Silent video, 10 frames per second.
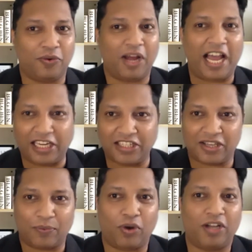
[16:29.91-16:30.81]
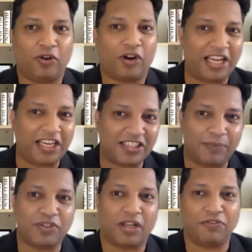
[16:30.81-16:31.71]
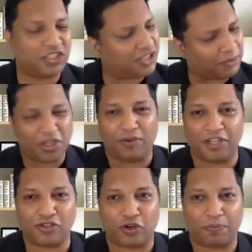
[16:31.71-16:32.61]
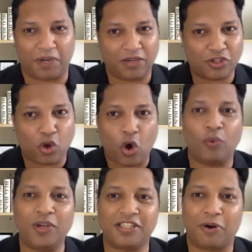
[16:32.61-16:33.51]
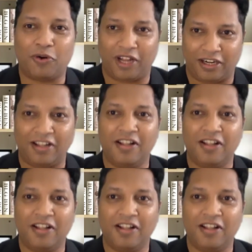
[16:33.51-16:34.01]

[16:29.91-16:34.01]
hiring someone or hiring some services, something of that sort. But it was always about that.